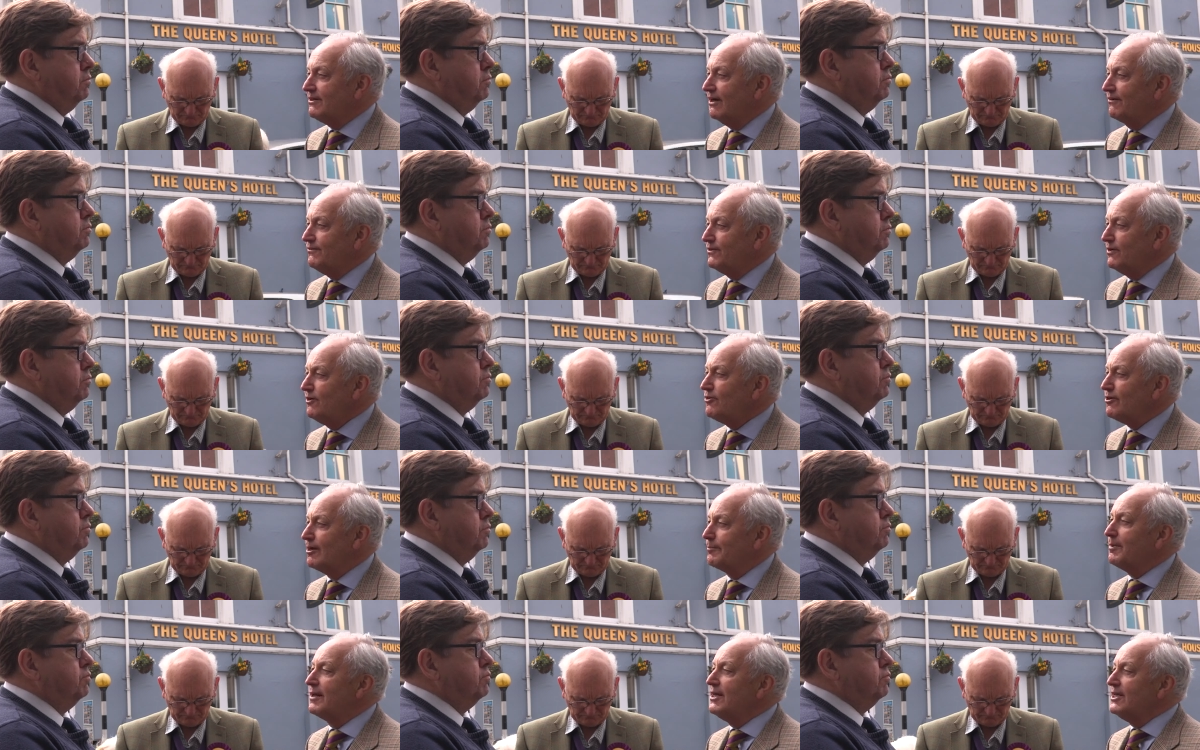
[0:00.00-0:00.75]
Speaker 1: of
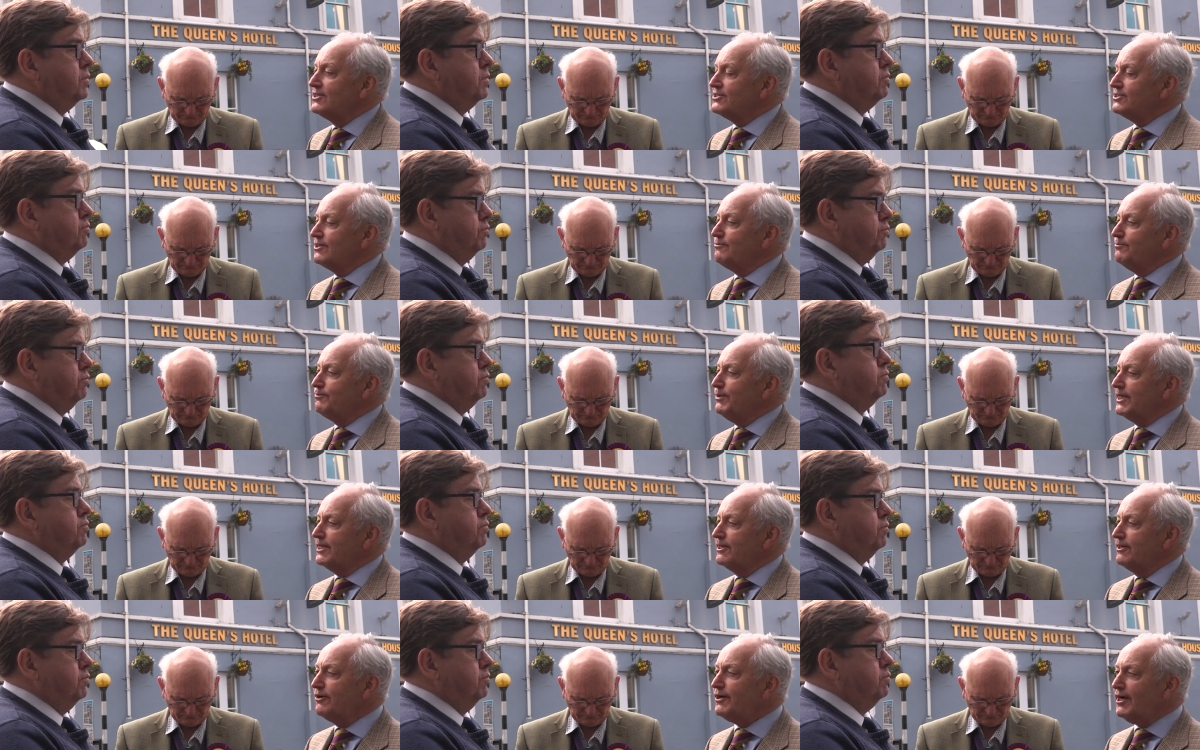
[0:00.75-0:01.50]
Europe. So
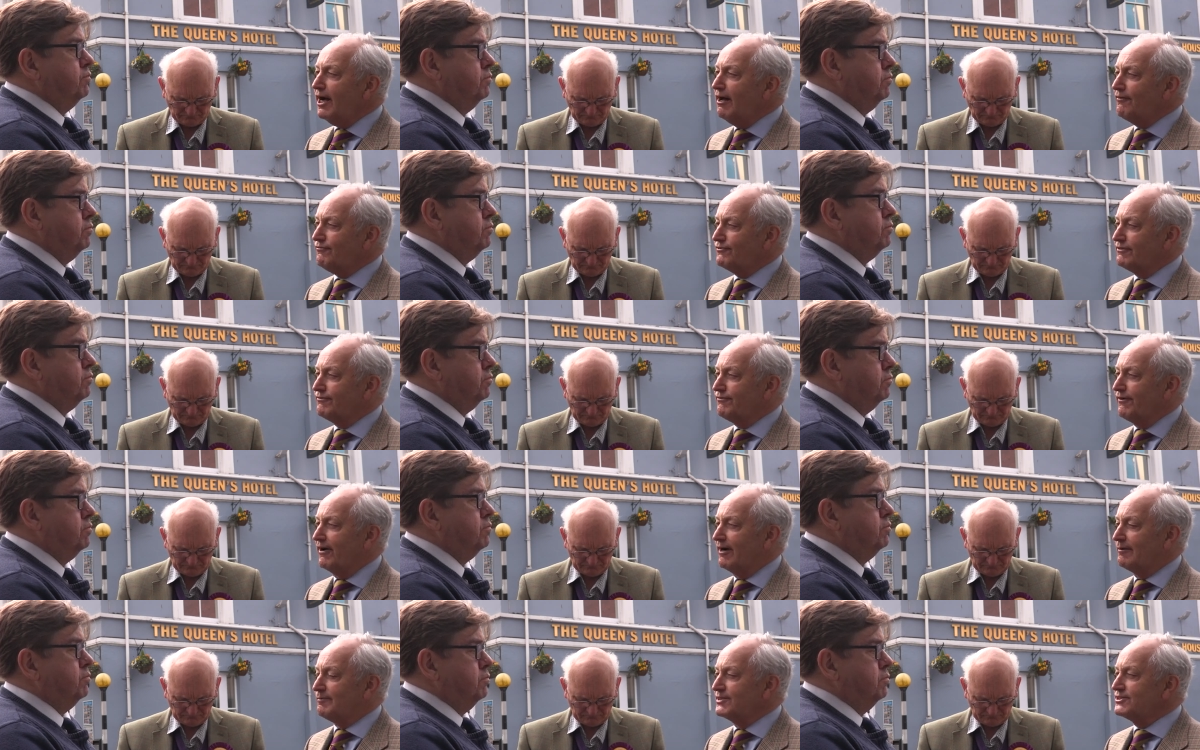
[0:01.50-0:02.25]
we can look after
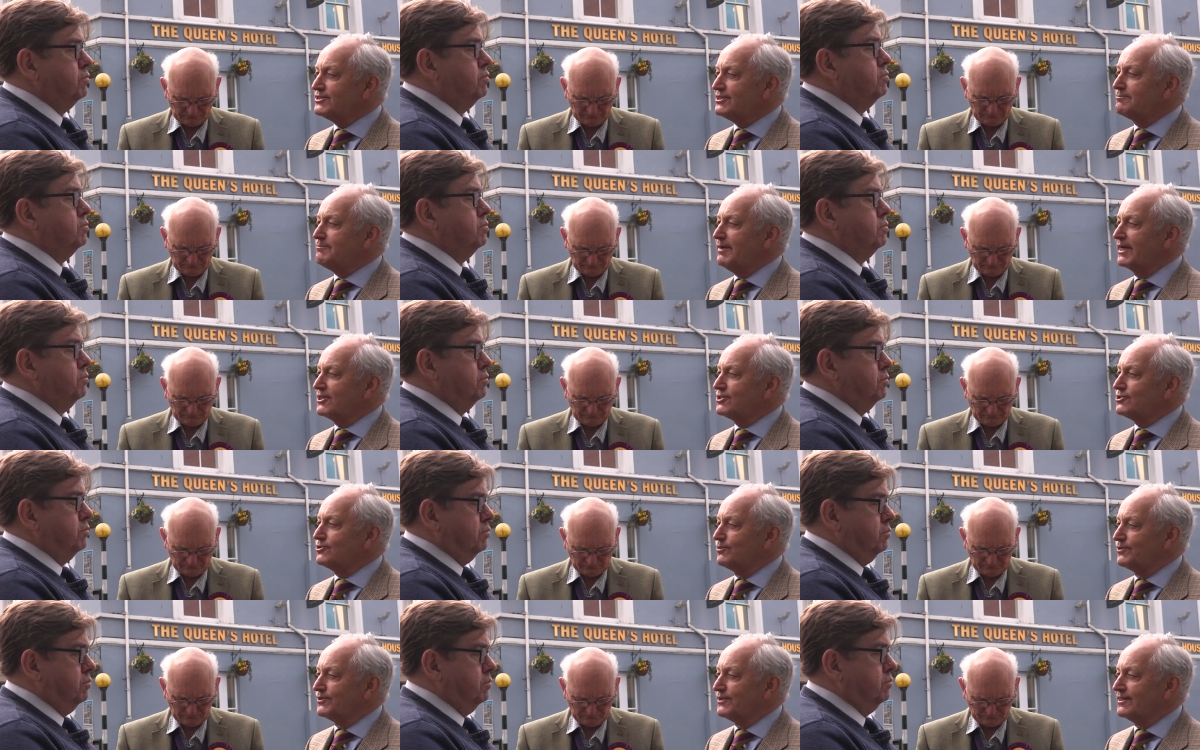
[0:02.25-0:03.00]
farmers and make
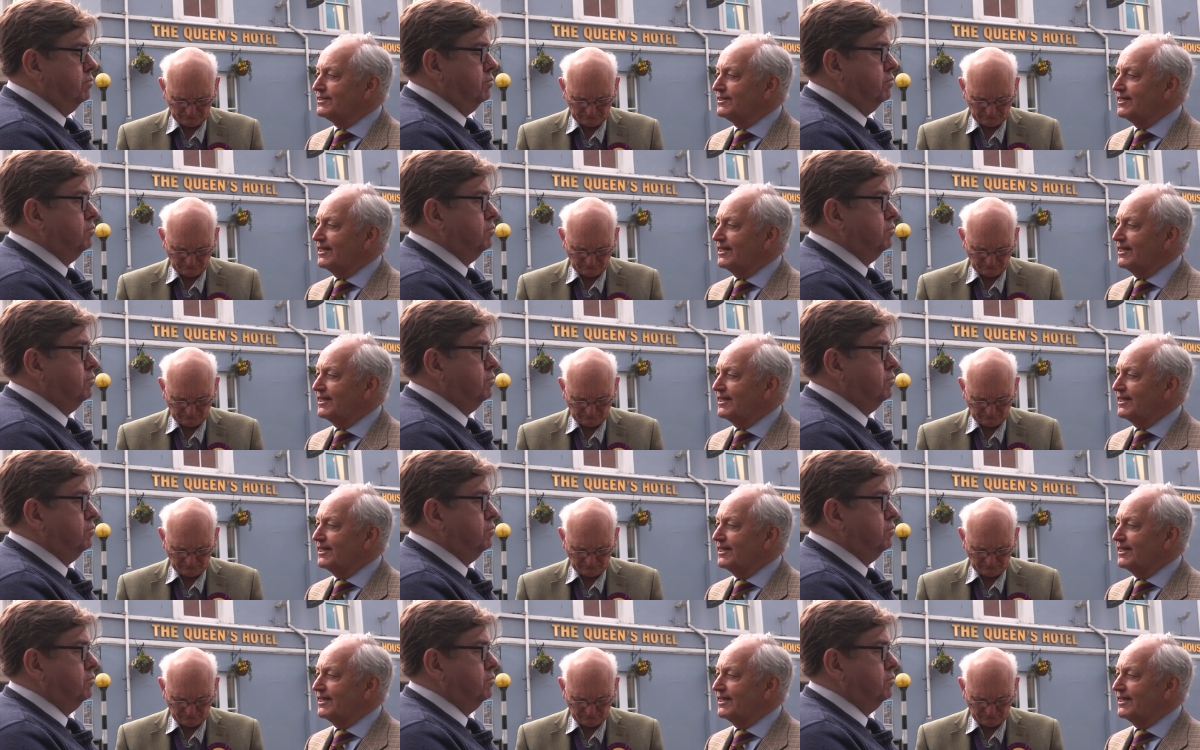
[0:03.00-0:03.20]
sure that